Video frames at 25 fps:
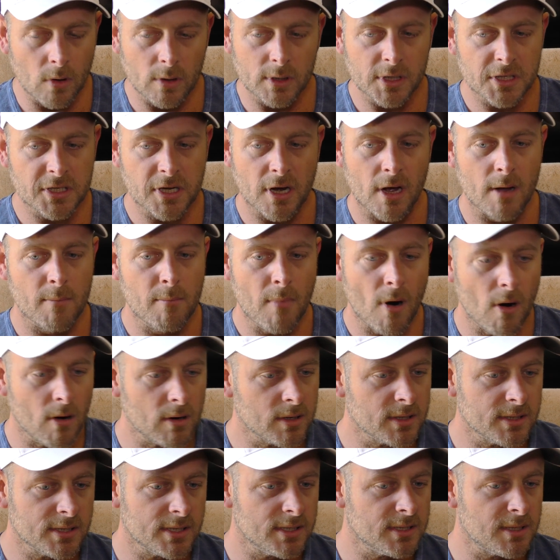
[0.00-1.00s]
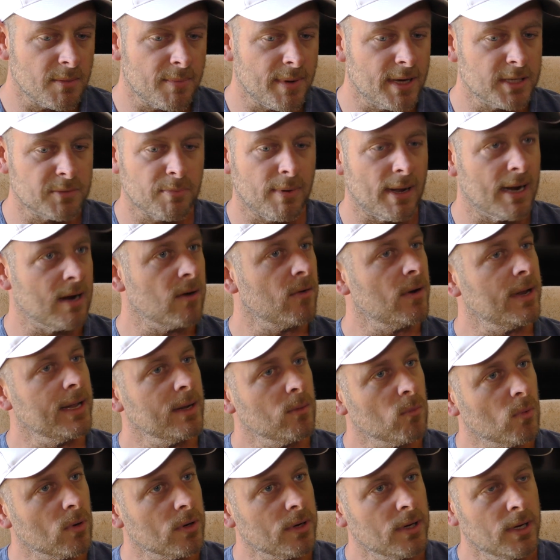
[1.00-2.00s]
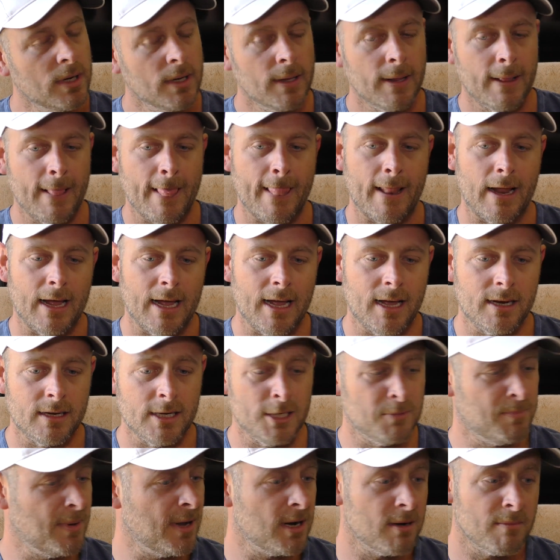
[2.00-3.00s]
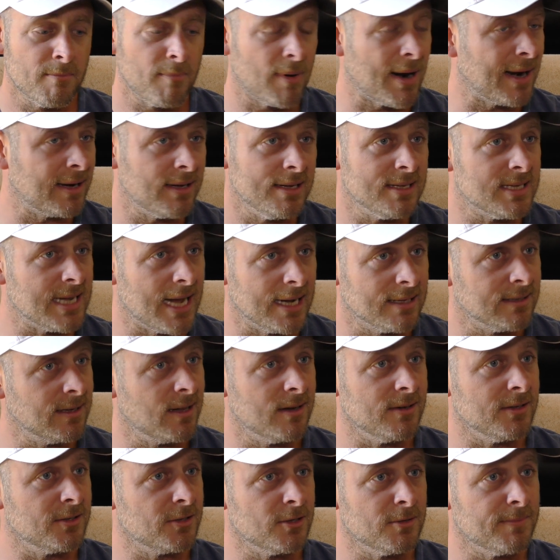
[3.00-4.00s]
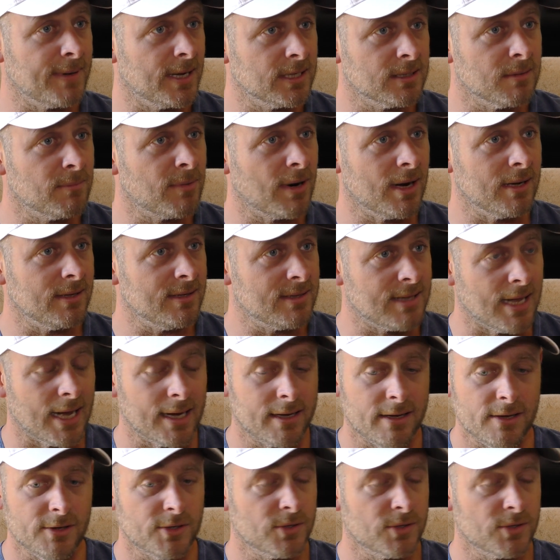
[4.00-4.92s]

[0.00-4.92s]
All the time. Marcus is the best player in League One. And he's better than Bradley Dack now, disrespect to Bradley Dack.